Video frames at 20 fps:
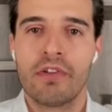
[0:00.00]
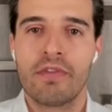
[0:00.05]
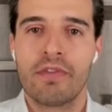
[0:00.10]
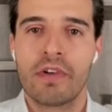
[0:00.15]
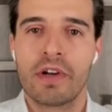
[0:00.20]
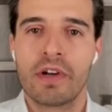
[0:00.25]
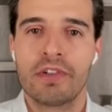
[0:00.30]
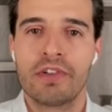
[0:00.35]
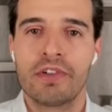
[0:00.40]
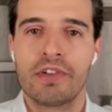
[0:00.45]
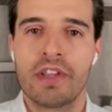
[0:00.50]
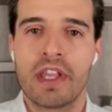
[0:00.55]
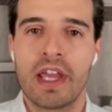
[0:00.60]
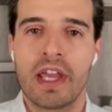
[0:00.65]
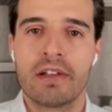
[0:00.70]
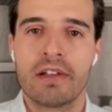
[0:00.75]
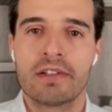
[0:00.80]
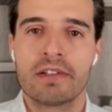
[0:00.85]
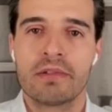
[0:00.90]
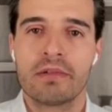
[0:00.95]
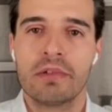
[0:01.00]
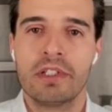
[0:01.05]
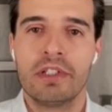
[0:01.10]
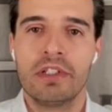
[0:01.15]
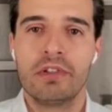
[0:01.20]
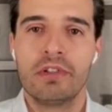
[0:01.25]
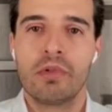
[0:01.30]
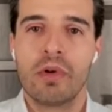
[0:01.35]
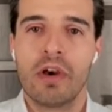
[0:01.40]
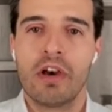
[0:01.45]
of 100,000
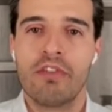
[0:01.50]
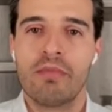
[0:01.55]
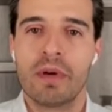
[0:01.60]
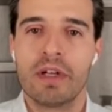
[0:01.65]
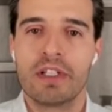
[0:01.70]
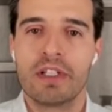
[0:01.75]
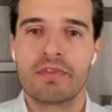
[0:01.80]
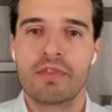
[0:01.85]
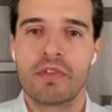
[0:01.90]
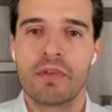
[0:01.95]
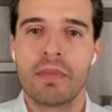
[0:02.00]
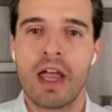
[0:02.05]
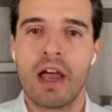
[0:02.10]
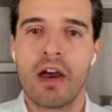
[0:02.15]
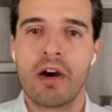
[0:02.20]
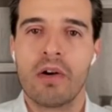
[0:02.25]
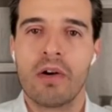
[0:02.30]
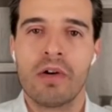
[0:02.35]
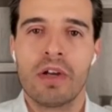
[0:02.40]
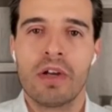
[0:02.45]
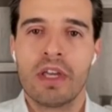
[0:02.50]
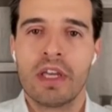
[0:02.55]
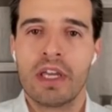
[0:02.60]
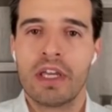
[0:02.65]
within 12 months from now.